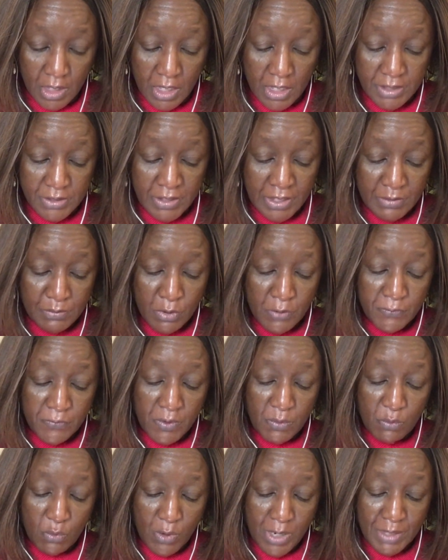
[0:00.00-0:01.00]
So it moved
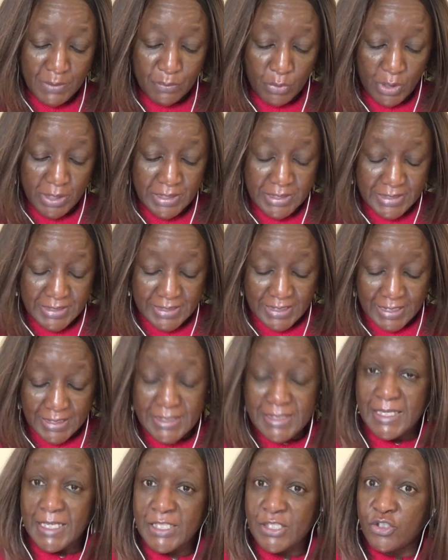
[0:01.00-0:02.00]
from
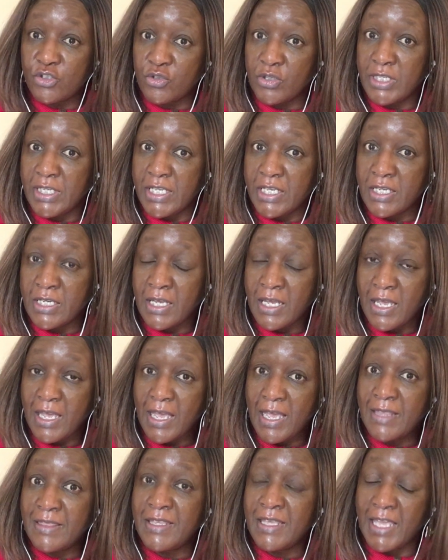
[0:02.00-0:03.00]
1.66 trillion
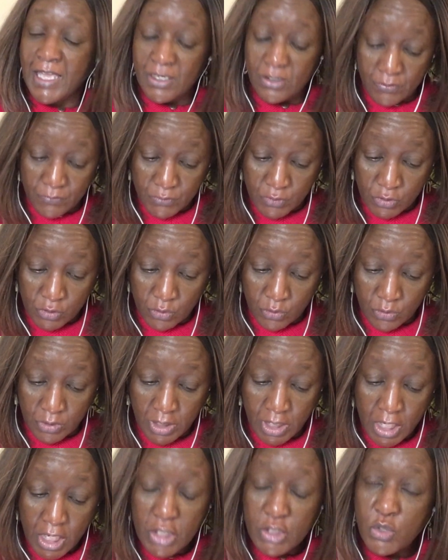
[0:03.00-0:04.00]
at the end of June
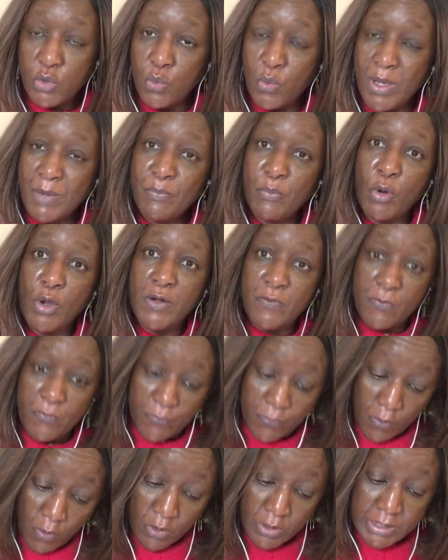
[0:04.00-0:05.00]
to
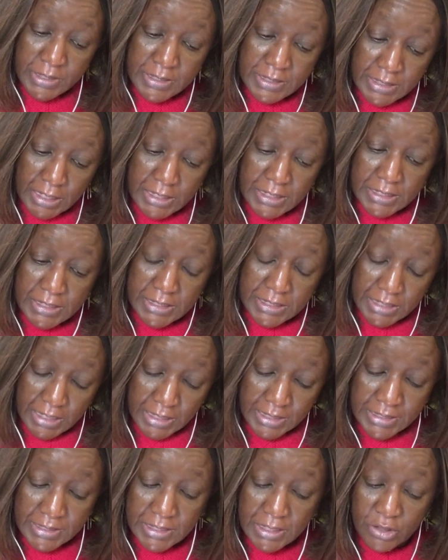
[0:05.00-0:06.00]

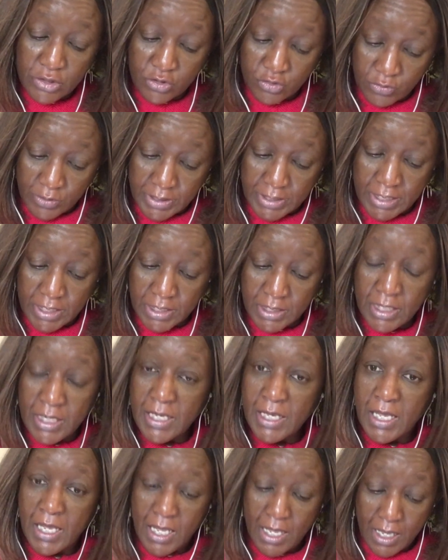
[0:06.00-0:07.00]
1.466 trillion,
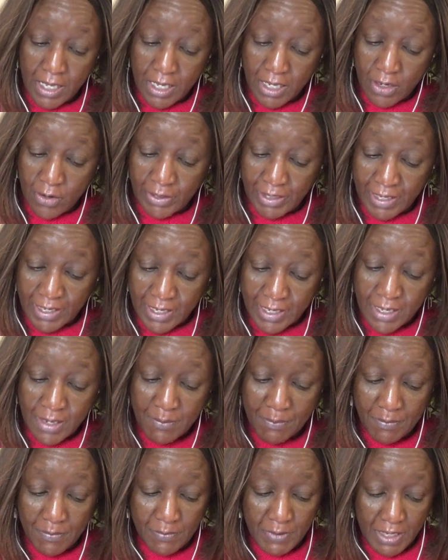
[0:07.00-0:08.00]
okay,
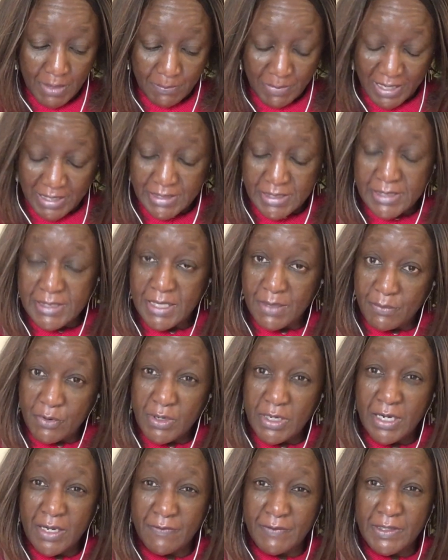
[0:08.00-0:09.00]
by December
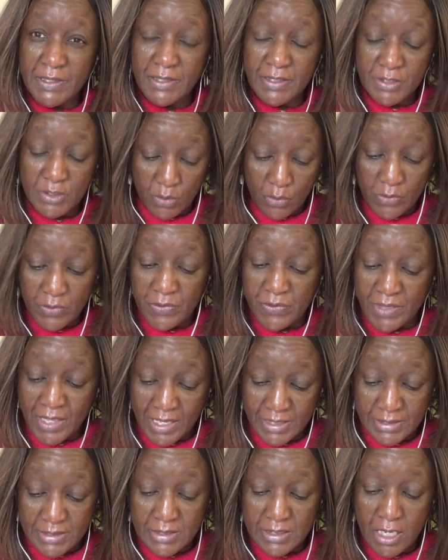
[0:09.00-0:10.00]
11th. So
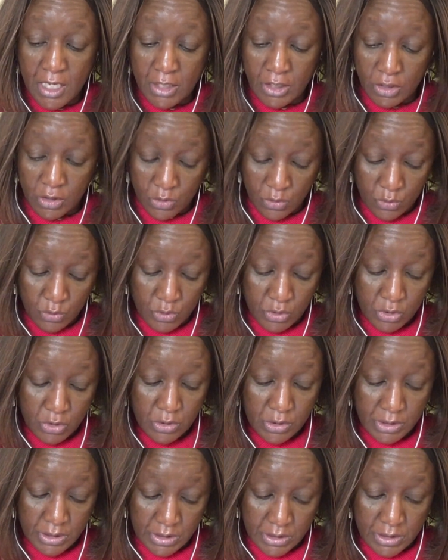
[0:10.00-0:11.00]
that's a huge,
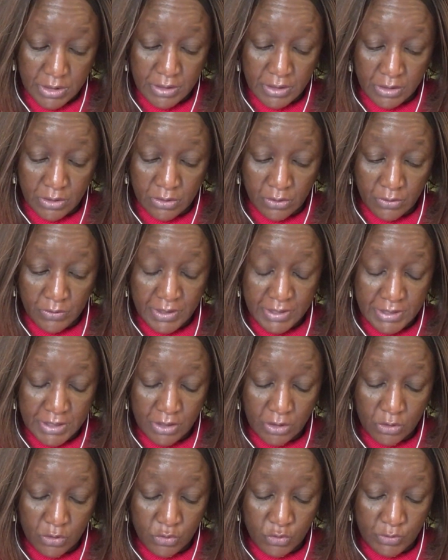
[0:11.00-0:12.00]
that's a
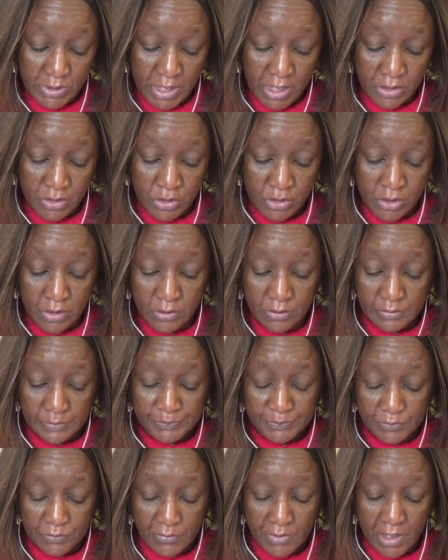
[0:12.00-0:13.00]
huge reduction.
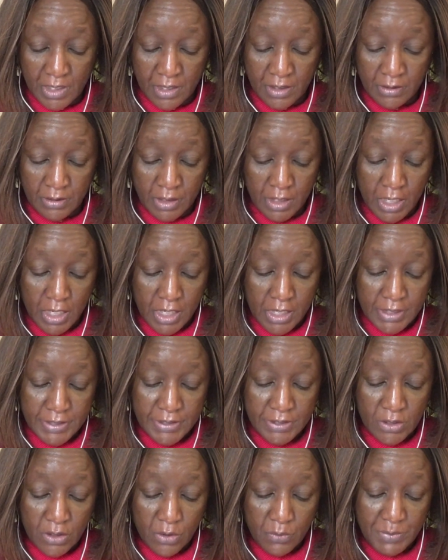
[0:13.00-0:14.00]
Yeah.
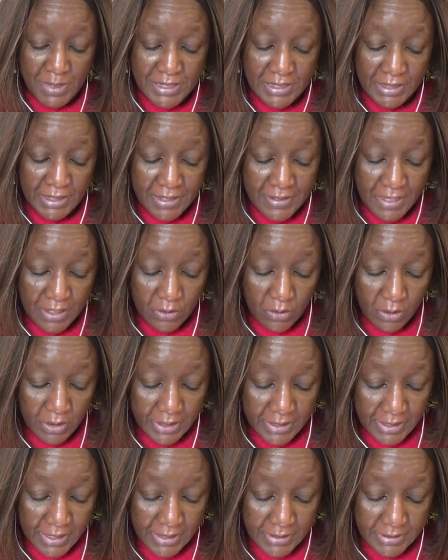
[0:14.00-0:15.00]
So basically they're
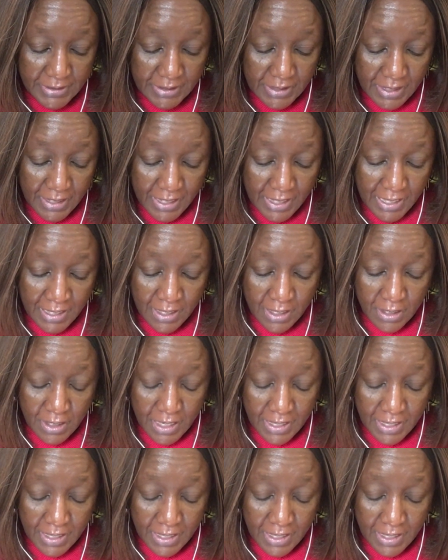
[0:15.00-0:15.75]
calling it a